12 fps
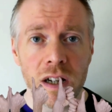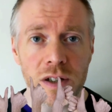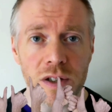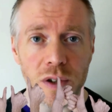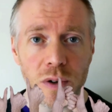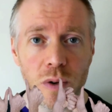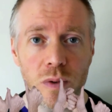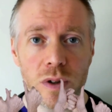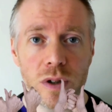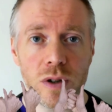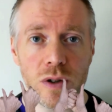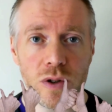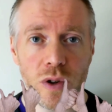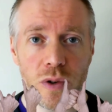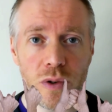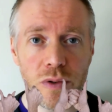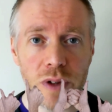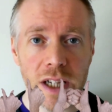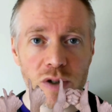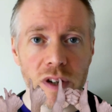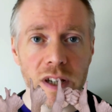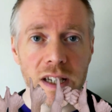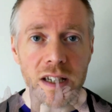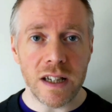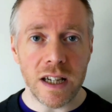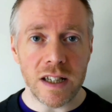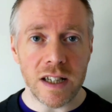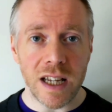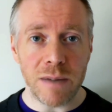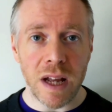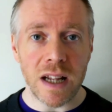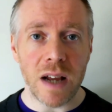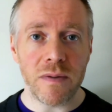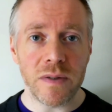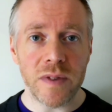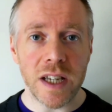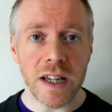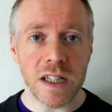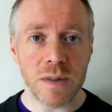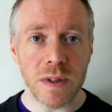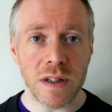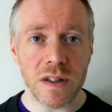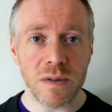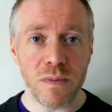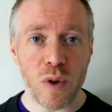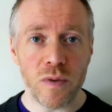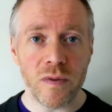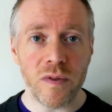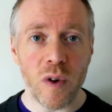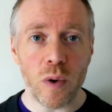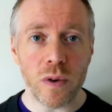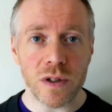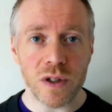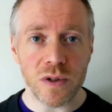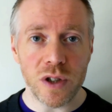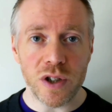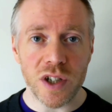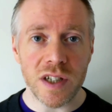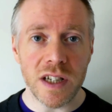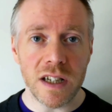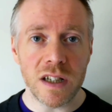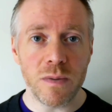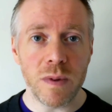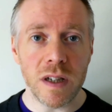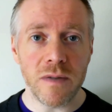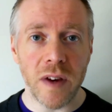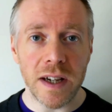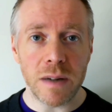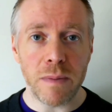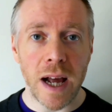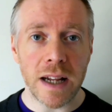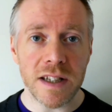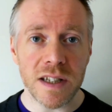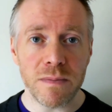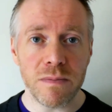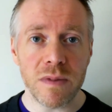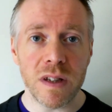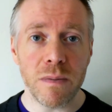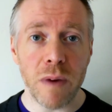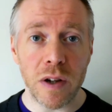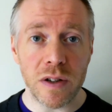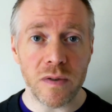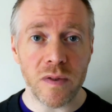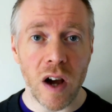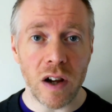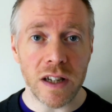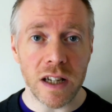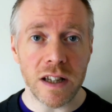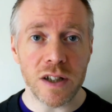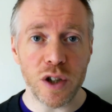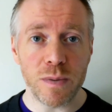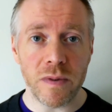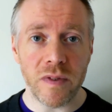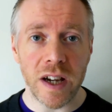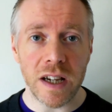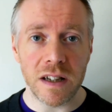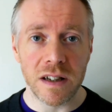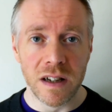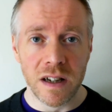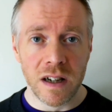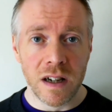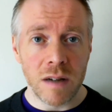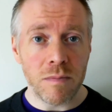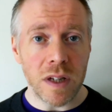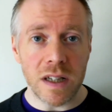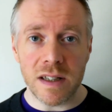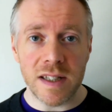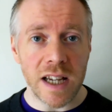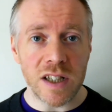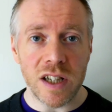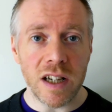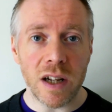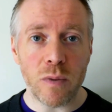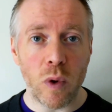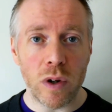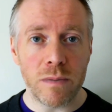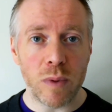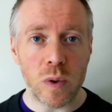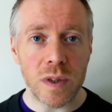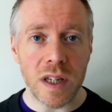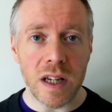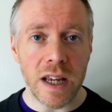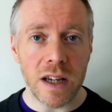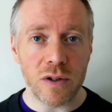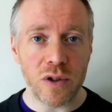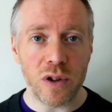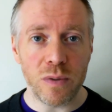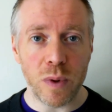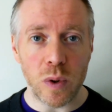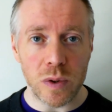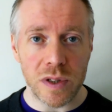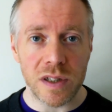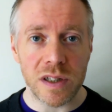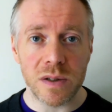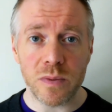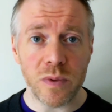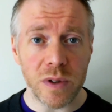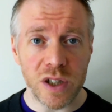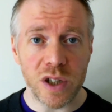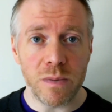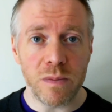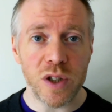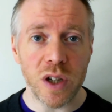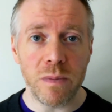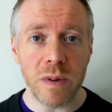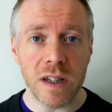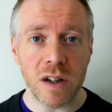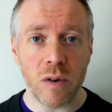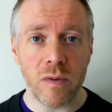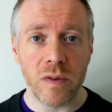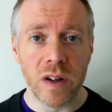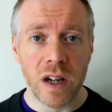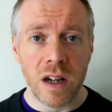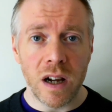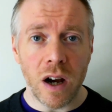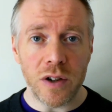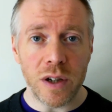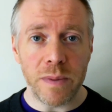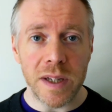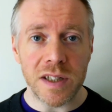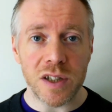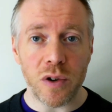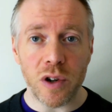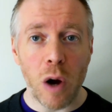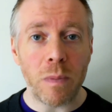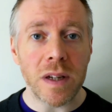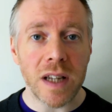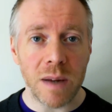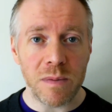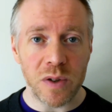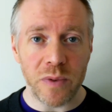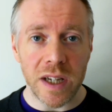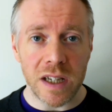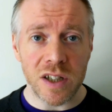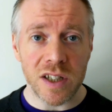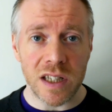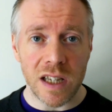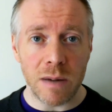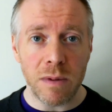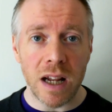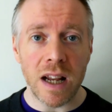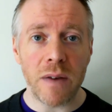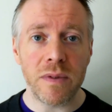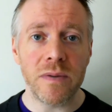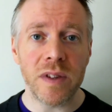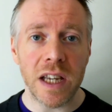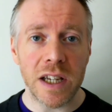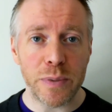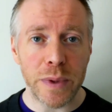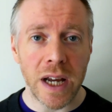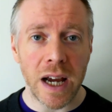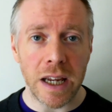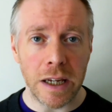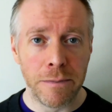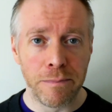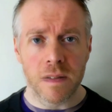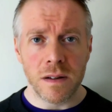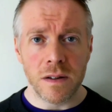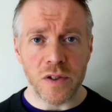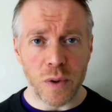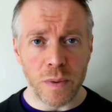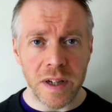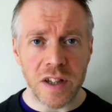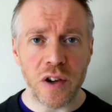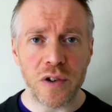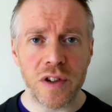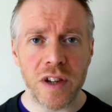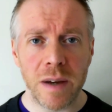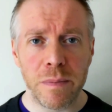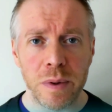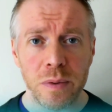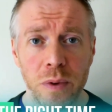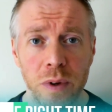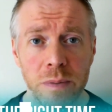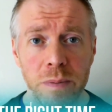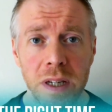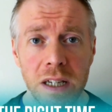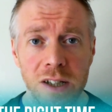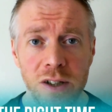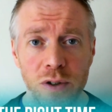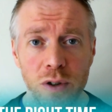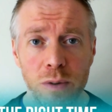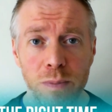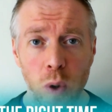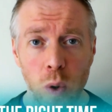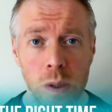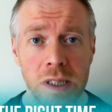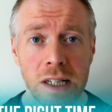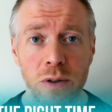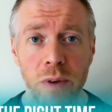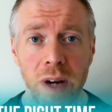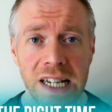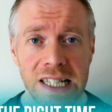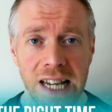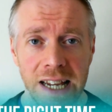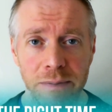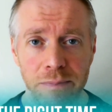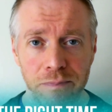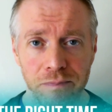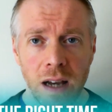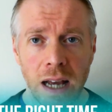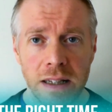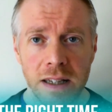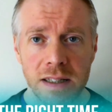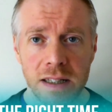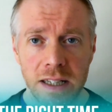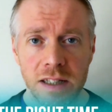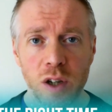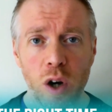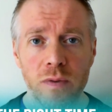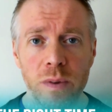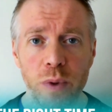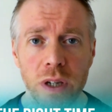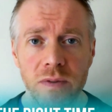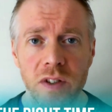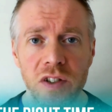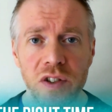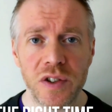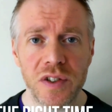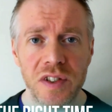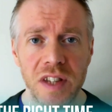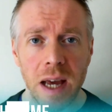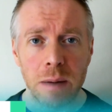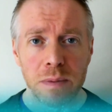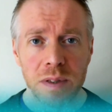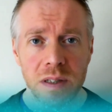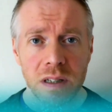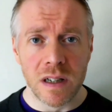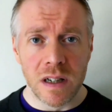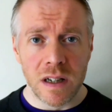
So you literally need to keep that level of engagement moving forward. So you just need to find a balance in the amount of content that you provide. But essentially, like 1 post a day or 2 posts should be enough on your business, or a couple of times a week, just to keep that level of engagement high. So my third tip would be to post at the right time. And this leads off the previous 2 steps.